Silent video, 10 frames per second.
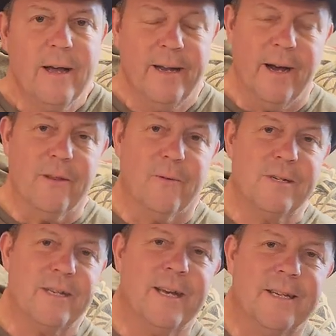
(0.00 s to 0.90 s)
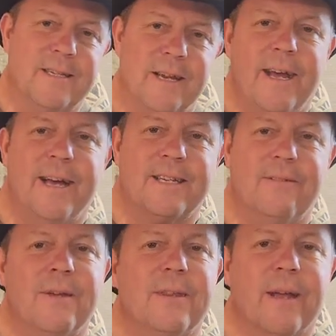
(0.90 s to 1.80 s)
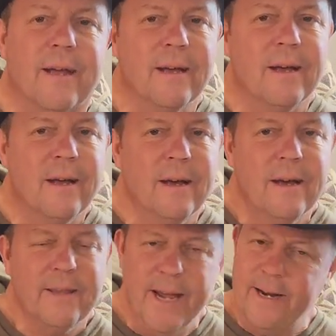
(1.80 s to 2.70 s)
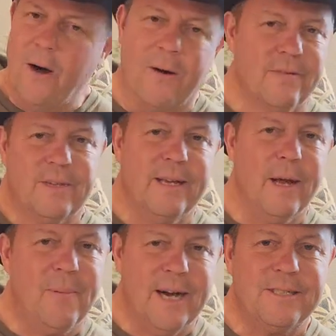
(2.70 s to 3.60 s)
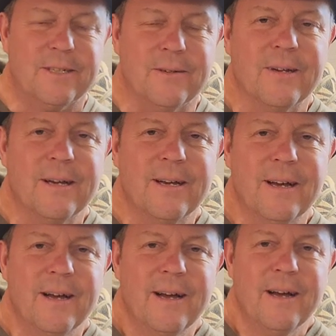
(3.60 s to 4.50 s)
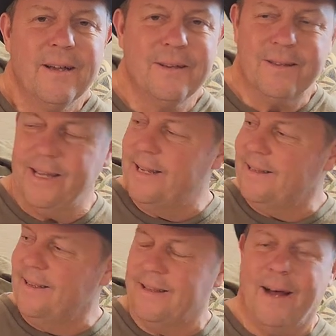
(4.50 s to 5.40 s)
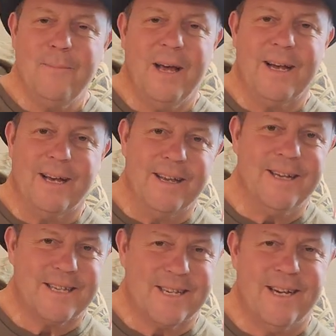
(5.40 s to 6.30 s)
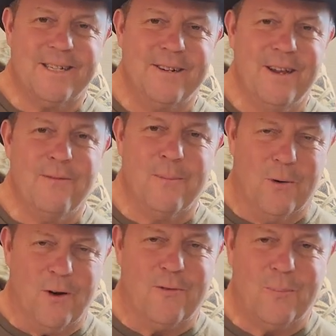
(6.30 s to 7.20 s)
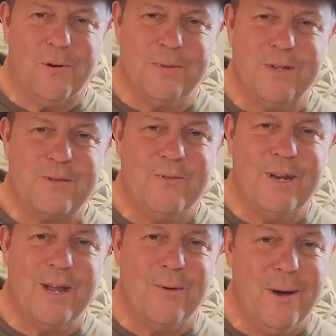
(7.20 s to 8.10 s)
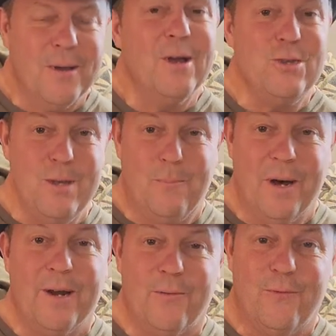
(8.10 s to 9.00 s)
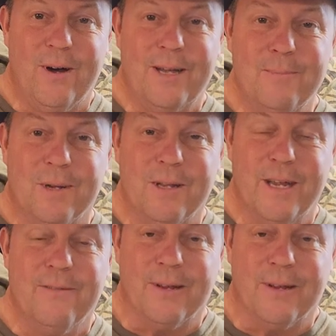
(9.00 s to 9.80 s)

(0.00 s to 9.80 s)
In other words, the NSA has everything. They know everything about you. You think that I'm not going to get censored even more for putting this video up? You better fucking believe